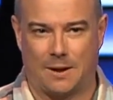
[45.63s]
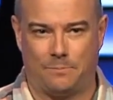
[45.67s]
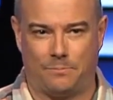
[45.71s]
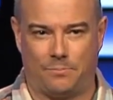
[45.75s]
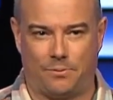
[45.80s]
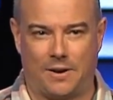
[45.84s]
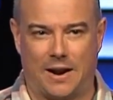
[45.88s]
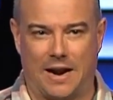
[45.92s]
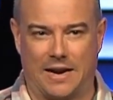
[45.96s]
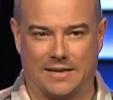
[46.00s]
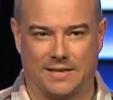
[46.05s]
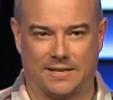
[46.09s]
and
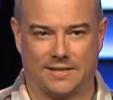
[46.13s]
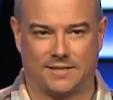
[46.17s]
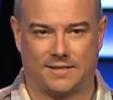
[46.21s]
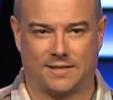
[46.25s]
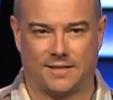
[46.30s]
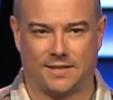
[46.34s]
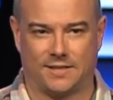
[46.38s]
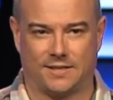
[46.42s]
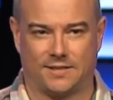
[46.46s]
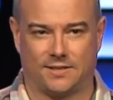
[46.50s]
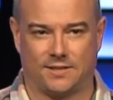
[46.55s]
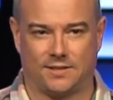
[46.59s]
practice
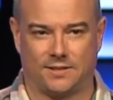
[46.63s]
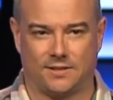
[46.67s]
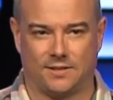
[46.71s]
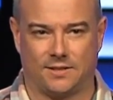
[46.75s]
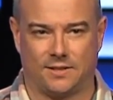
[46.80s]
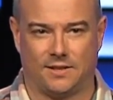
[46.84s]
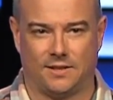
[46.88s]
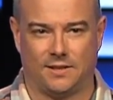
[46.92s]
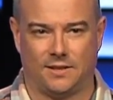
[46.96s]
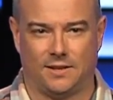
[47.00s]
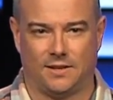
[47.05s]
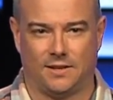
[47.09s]
this
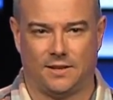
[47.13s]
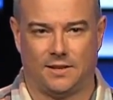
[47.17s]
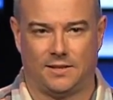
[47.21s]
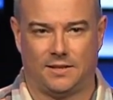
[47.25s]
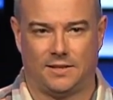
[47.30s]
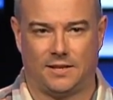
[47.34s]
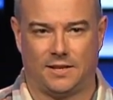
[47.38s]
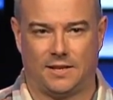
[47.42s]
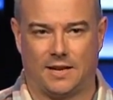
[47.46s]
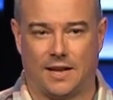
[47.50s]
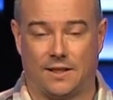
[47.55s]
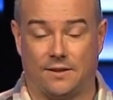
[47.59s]

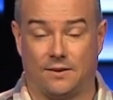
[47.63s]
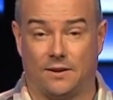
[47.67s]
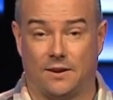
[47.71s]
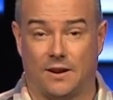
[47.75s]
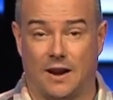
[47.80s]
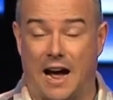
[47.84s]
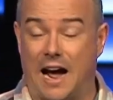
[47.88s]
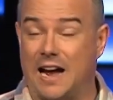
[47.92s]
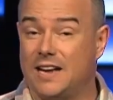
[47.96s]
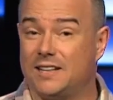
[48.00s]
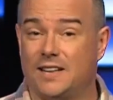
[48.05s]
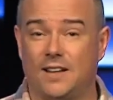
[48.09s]
together.
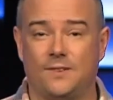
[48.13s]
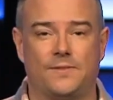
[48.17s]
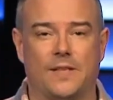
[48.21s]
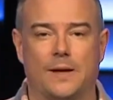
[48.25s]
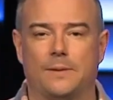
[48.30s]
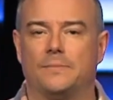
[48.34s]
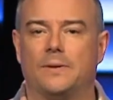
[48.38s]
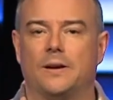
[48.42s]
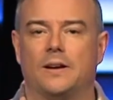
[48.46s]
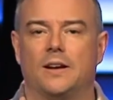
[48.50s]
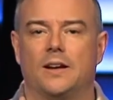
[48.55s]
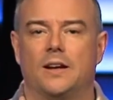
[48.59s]
I love
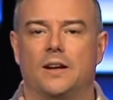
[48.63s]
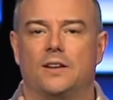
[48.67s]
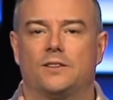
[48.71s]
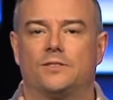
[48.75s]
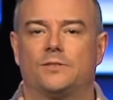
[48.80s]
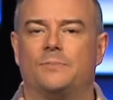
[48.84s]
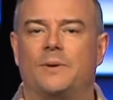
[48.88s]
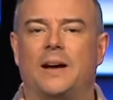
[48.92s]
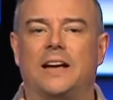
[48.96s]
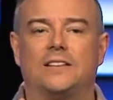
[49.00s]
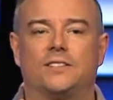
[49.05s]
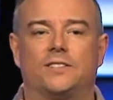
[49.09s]
that.
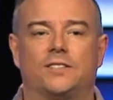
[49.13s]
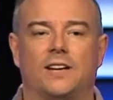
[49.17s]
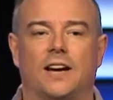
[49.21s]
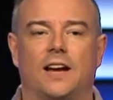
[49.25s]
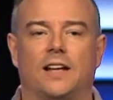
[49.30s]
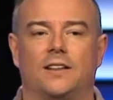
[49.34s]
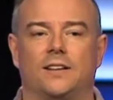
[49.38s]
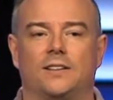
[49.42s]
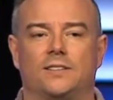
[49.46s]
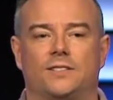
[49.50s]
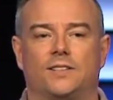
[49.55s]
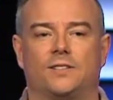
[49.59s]
So my
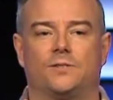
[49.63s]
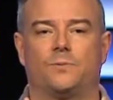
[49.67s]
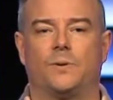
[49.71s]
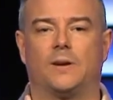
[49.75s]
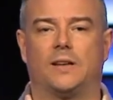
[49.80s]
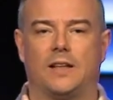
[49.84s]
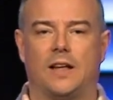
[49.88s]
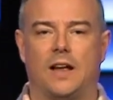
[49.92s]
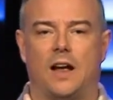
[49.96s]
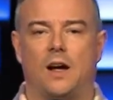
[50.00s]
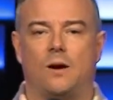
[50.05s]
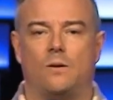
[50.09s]
challenge this
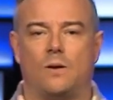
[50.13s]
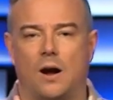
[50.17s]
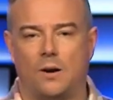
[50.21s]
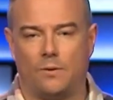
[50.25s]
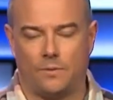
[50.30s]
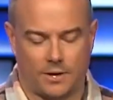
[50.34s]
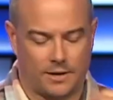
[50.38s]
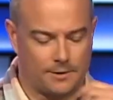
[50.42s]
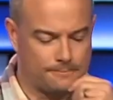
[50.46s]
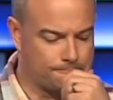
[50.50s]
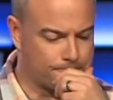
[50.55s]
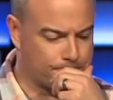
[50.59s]
week, I
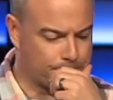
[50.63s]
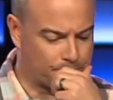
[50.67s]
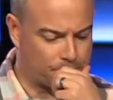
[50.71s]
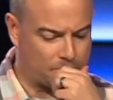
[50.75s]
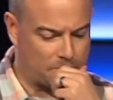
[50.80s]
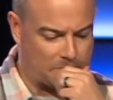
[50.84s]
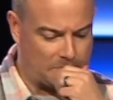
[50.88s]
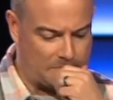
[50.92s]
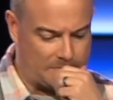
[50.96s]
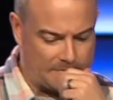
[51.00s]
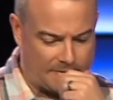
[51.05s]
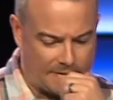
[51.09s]
want
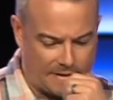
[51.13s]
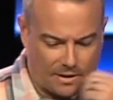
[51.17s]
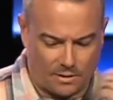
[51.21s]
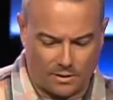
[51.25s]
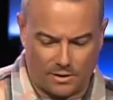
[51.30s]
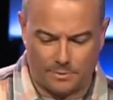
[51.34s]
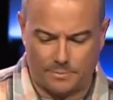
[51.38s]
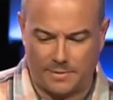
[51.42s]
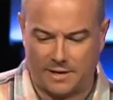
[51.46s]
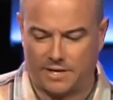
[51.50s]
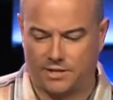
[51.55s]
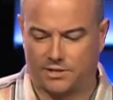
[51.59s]

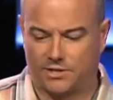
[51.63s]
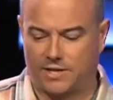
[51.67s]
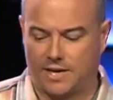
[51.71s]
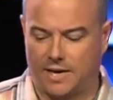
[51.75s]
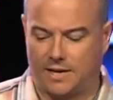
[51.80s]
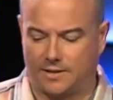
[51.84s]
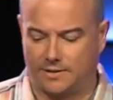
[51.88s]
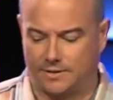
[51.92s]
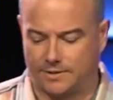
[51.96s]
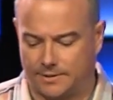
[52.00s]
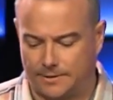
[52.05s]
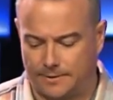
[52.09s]
to make a
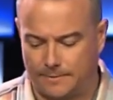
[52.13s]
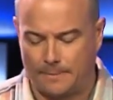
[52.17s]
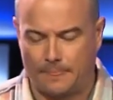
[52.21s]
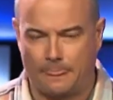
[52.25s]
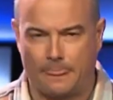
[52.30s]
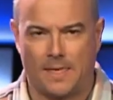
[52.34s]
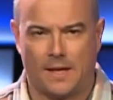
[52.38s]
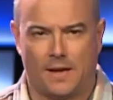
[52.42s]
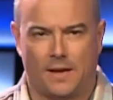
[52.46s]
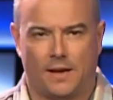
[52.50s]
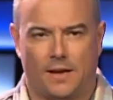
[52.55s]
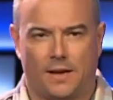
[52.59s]
challenge
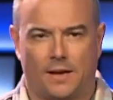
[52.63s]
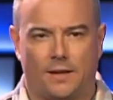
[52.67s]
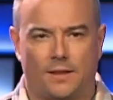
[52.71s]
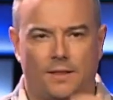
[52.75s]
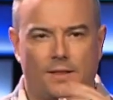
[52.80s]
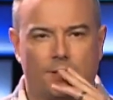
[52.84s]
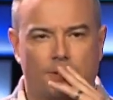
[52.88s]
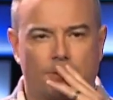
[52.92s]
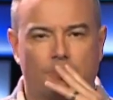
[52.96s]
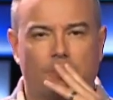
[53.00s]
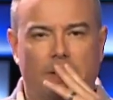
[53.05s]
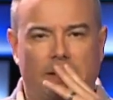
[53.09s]

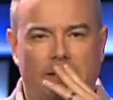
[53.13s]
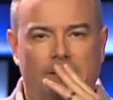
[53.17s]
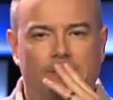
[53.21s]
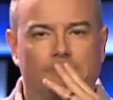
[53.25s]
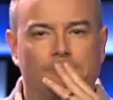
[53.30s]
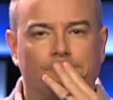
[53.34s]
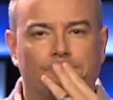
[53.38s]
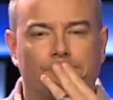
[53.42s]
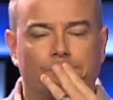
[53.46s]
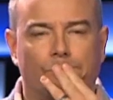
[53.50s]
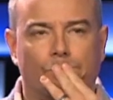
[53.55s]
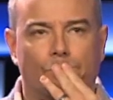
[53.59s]
this week
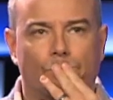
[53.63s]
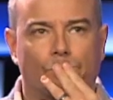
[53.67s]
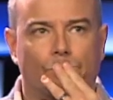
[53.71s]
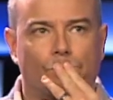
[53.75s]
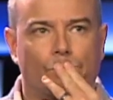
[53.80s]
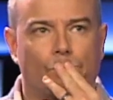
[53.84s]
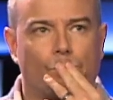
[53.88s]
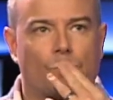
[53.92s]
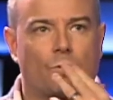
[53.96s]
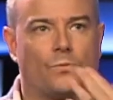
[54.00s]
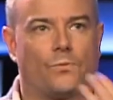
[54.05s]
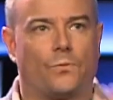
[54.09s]

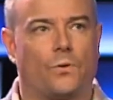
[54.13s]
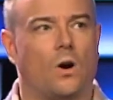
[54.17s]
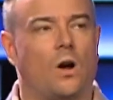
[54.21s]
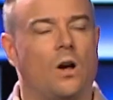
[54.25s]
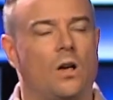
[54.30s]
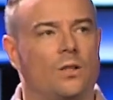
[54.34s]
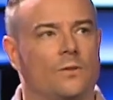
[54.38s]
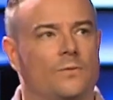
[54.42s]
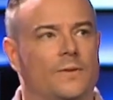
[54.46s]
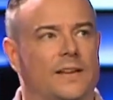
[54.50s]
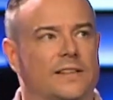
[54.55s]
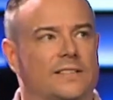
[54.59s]
for
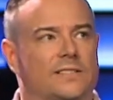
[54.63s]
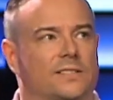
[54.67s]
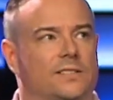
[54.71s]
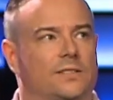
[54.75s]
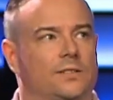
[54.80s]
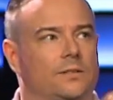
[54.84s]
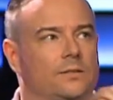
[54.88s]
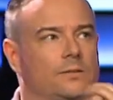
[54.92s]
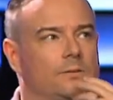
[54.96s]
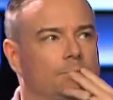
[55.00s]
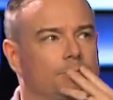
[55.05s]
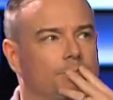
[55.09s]
all of us
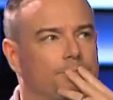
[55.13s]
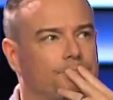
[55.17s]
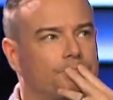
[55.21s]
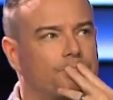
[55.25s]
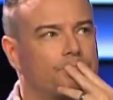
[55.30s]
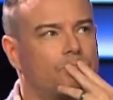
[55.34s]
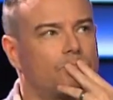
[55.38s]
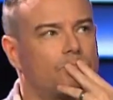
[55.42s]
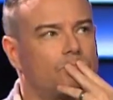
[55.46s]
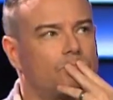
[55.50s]
to